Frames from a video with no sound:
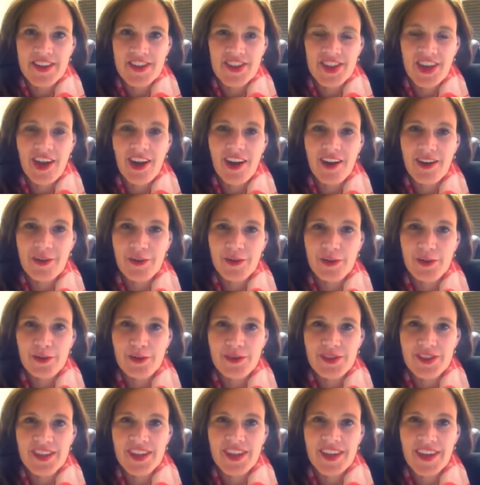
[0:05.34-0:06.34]
child or
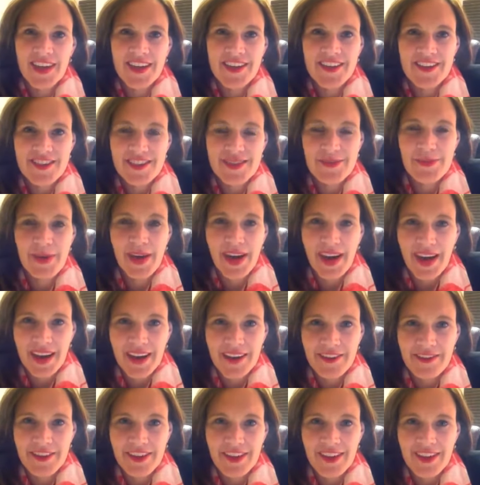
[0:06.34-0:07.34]
teenager's
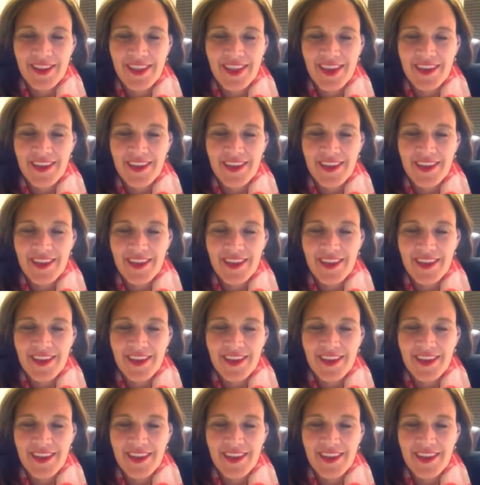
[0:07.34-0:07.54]
behaviour.